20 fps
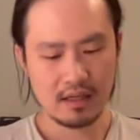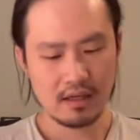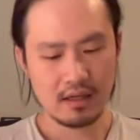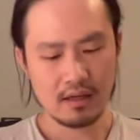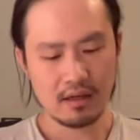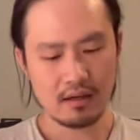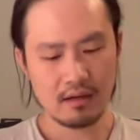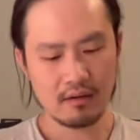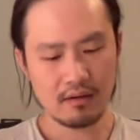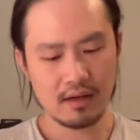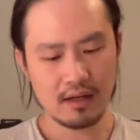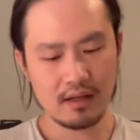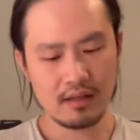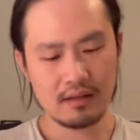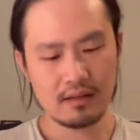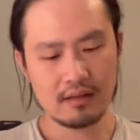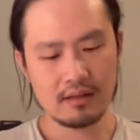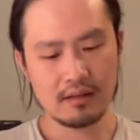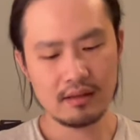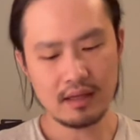All
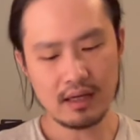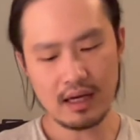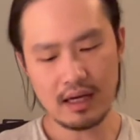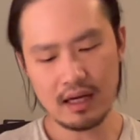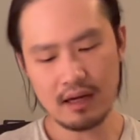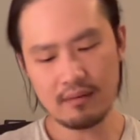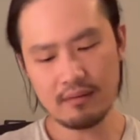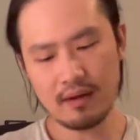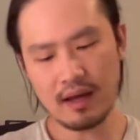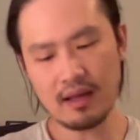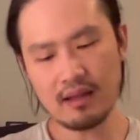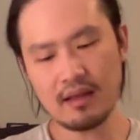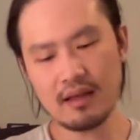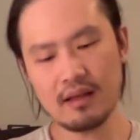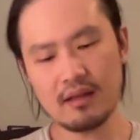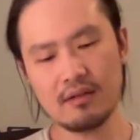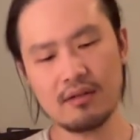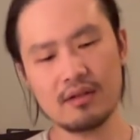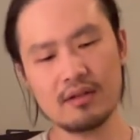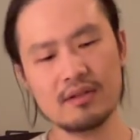right, I think
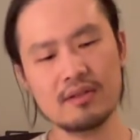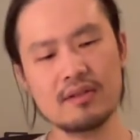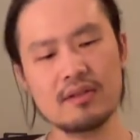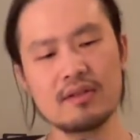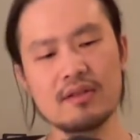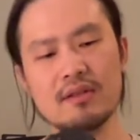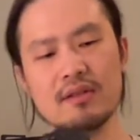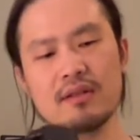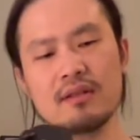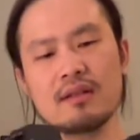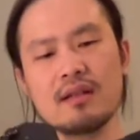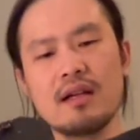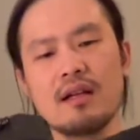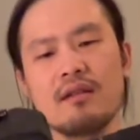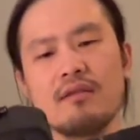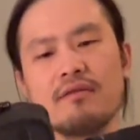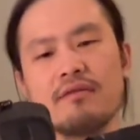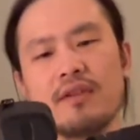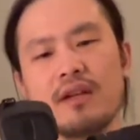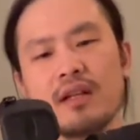it looks kind
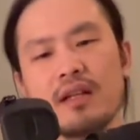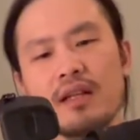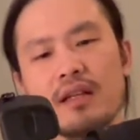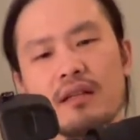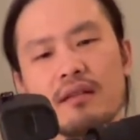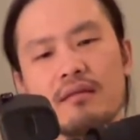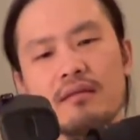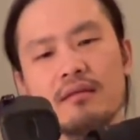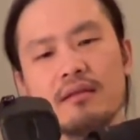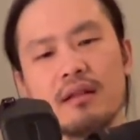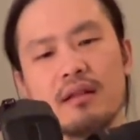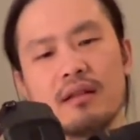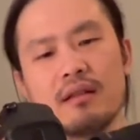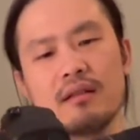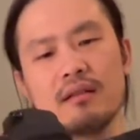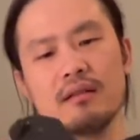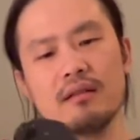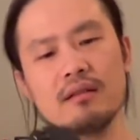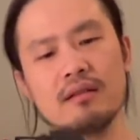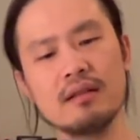of funny
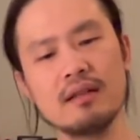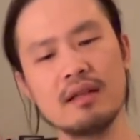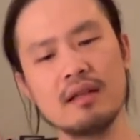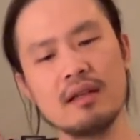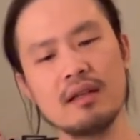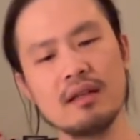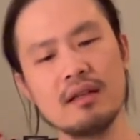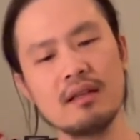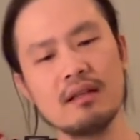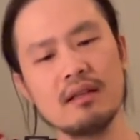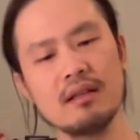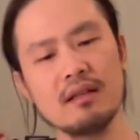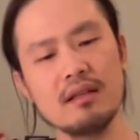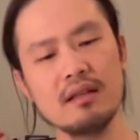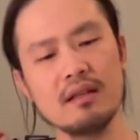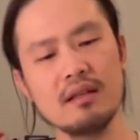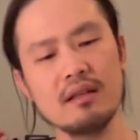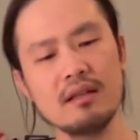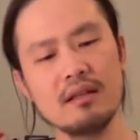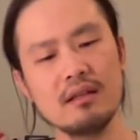on
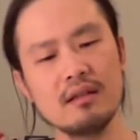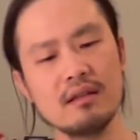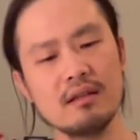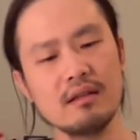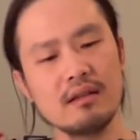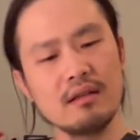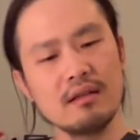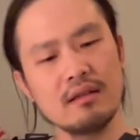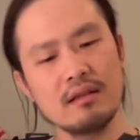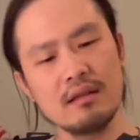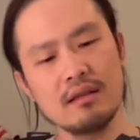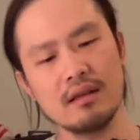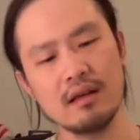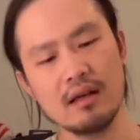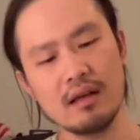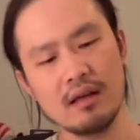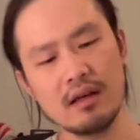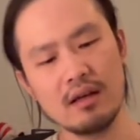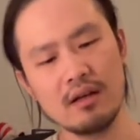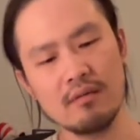the
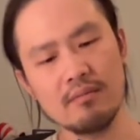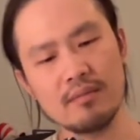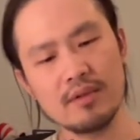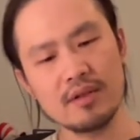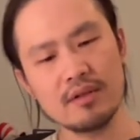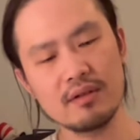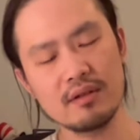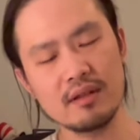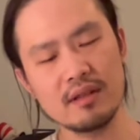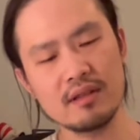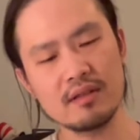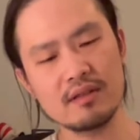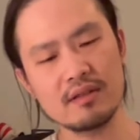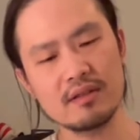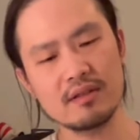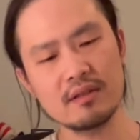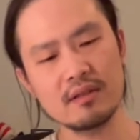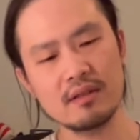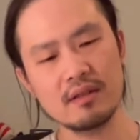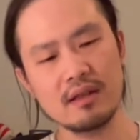
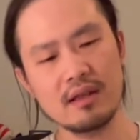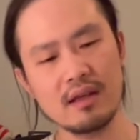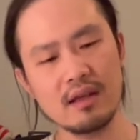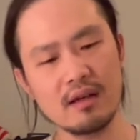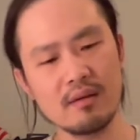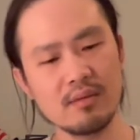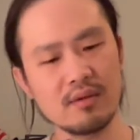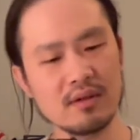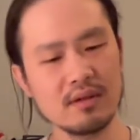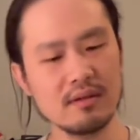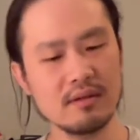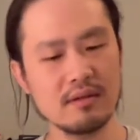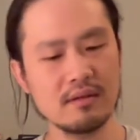mirrorless camera.